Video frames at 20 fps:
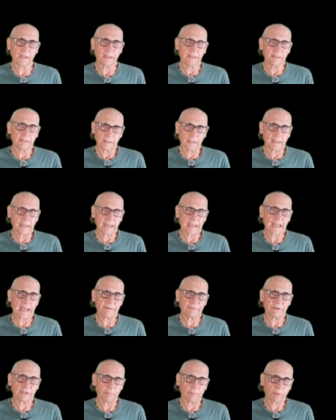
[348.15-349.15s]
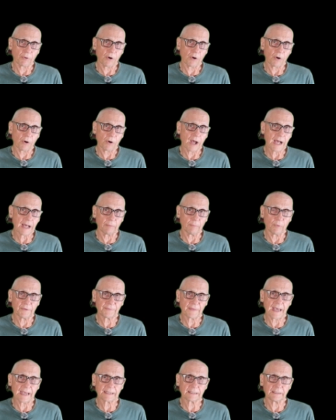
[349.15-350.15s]
uh, having a problem with
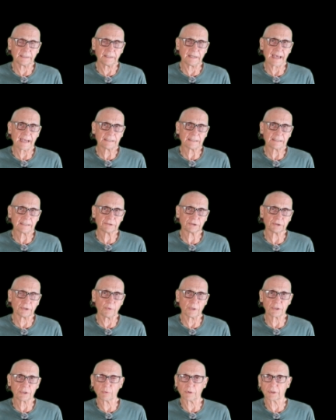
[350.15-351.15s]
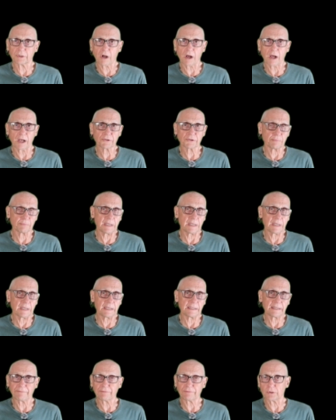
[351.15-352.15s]
that connection, which would cause me to
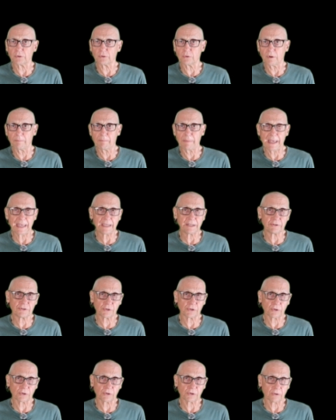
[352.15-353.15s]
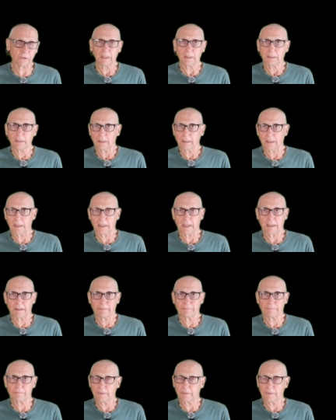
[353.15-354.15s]
have to do a major uh,
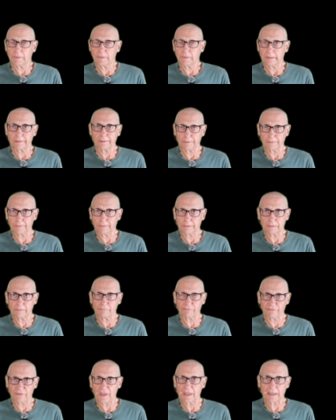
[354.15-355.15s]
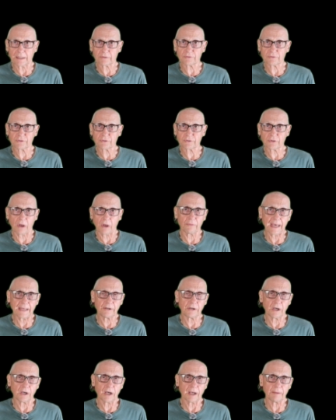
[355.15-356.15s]
fix on that
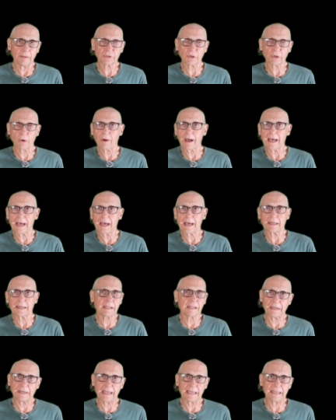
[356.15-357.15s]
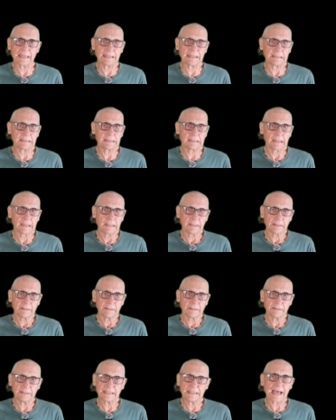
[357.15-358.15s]
hub. So I eliminated
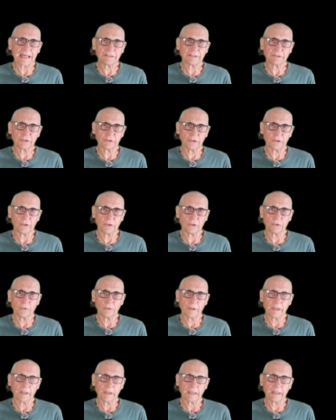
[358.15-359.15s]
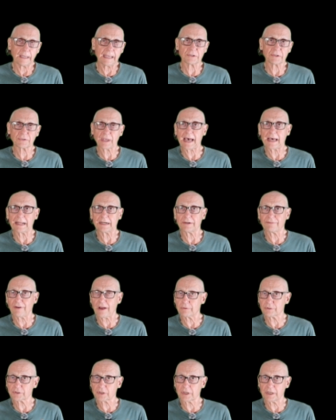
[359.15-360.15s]
Di2 and decided if I
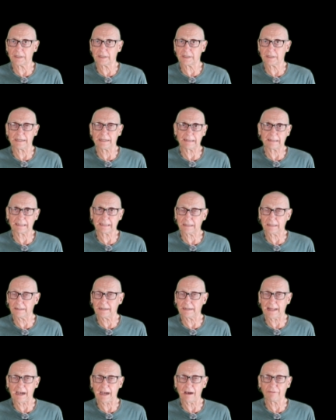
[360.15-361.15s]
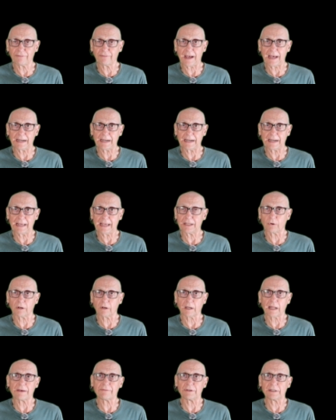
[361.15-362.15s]
was going to get an Alfine 8 or
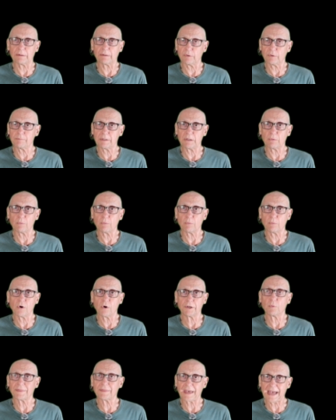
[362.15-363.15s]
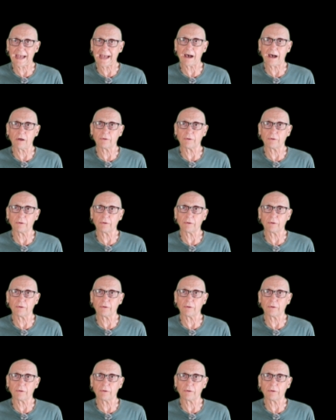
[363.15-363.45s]
11, it would be one without